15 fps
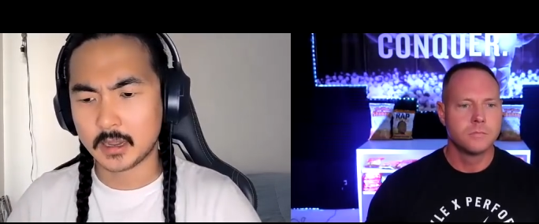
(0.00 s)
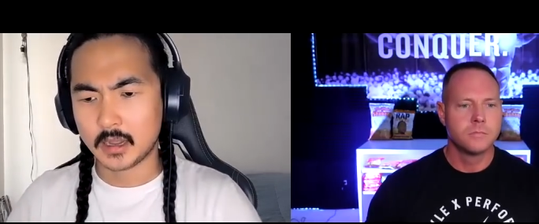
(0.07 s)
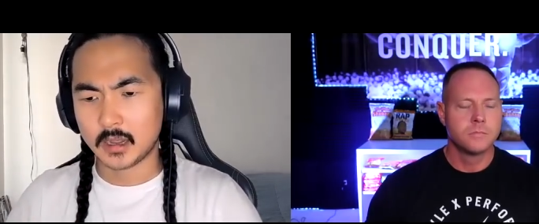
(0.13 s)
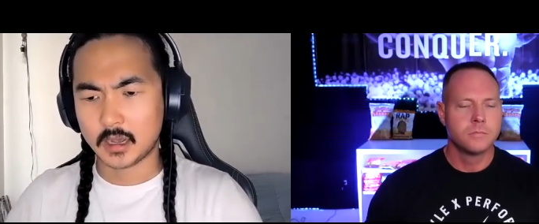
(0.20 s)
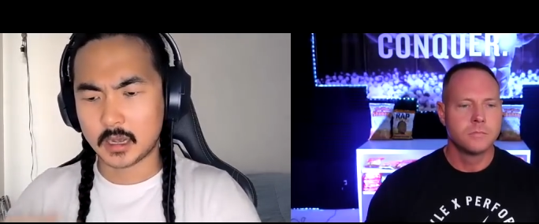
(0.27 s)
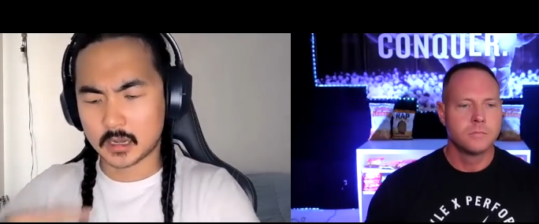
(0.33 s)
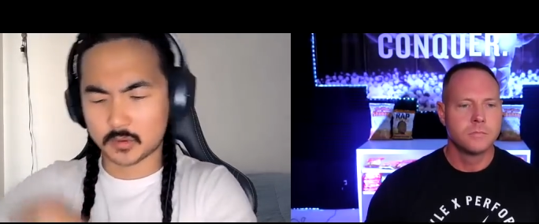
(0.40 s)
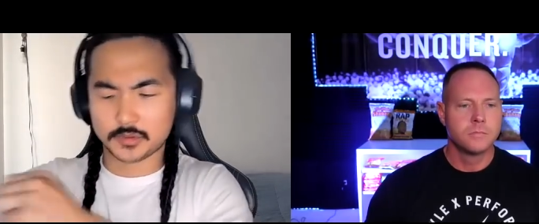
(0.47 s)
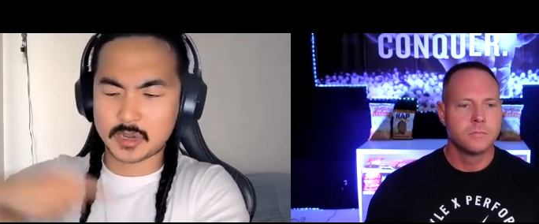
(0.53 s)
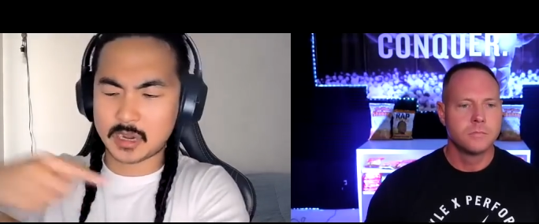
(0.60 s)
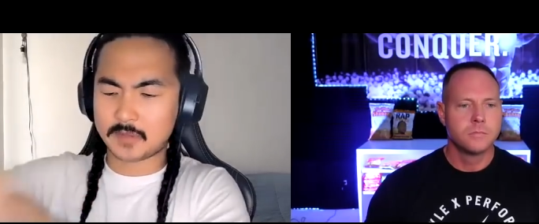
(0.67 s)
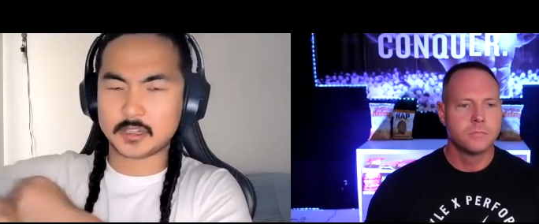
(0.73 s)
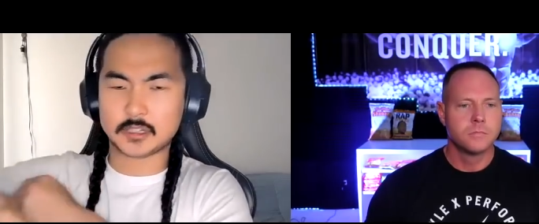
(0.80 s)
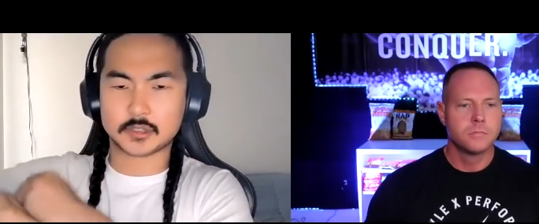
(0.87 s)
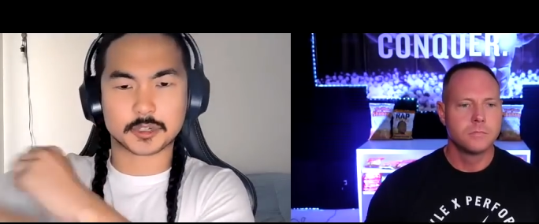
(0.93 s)
Speaker 1: uh, you
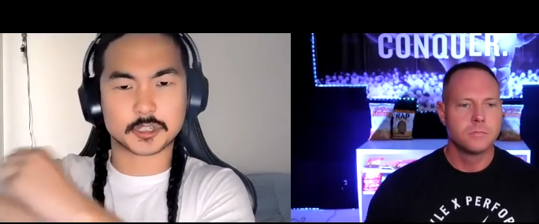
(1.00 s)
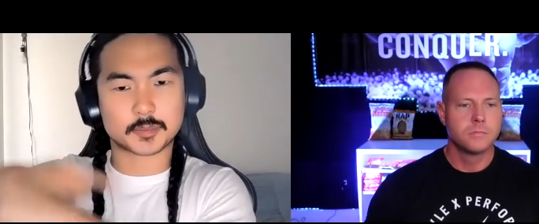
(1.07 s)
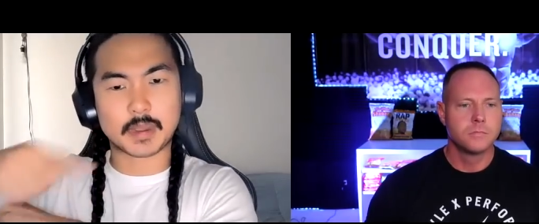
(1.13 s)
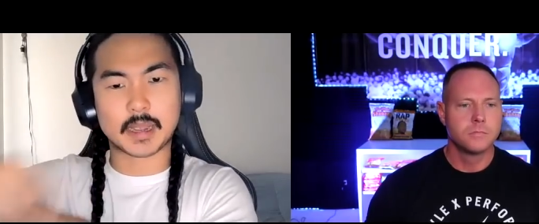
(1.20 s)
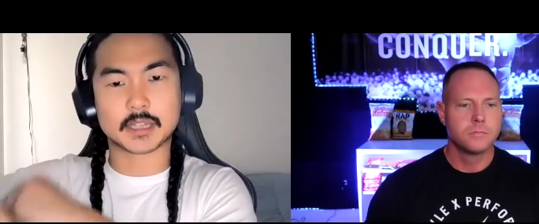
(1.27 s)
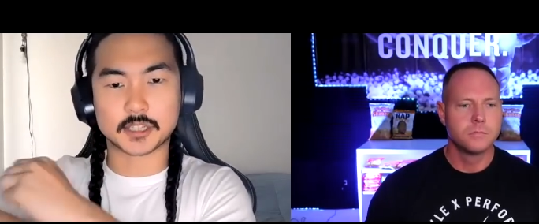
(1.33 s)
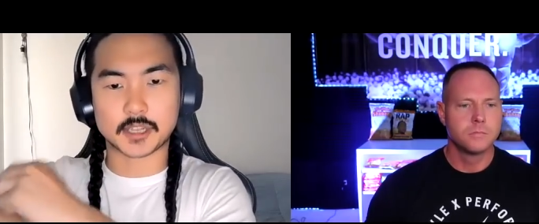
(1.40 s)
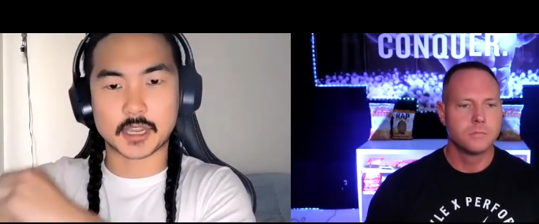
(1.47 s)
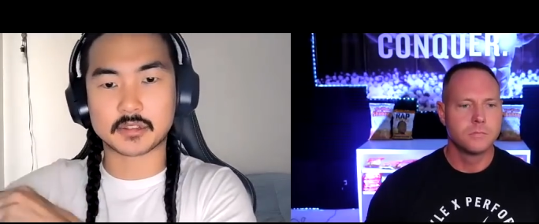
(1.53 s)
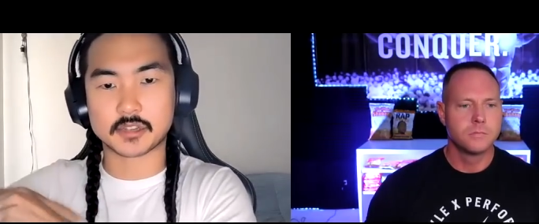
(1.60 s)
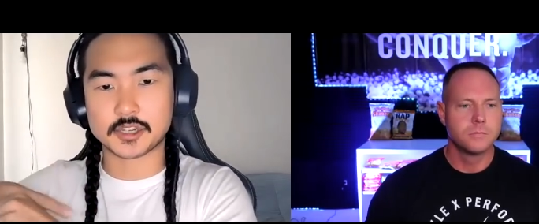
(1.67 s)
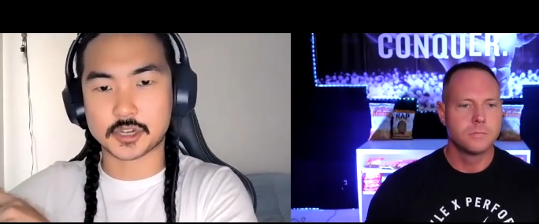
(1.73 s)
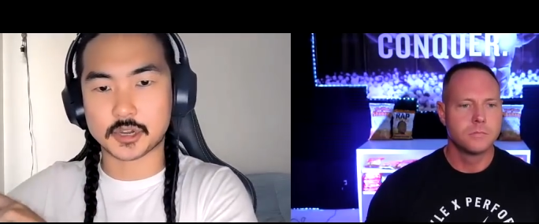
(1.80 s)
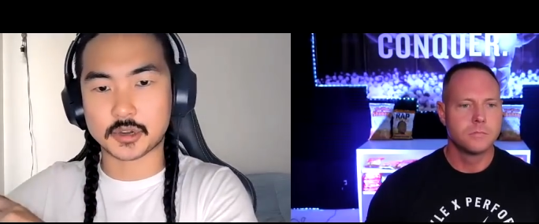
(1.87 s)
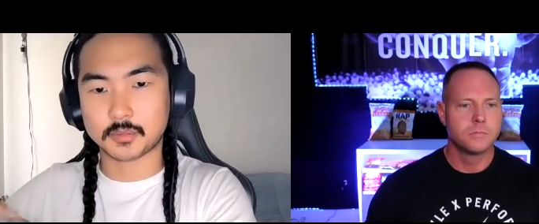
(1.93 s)
have these wristbands in
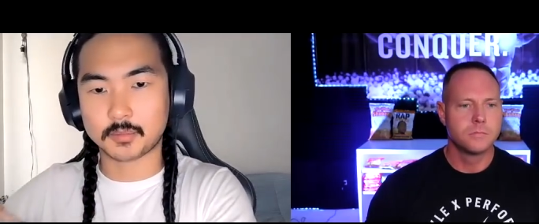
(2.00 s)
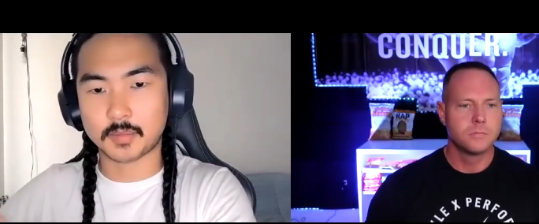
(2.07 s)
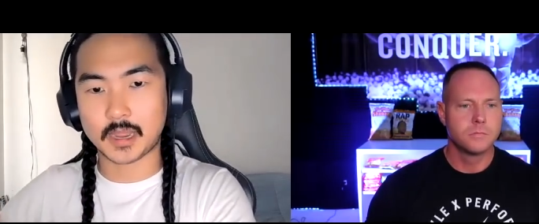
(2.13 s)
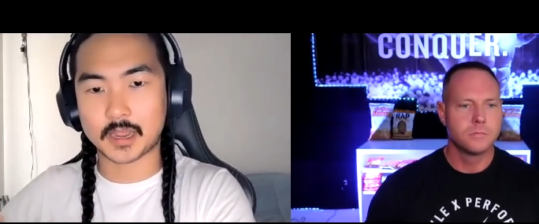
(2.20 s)
county jail,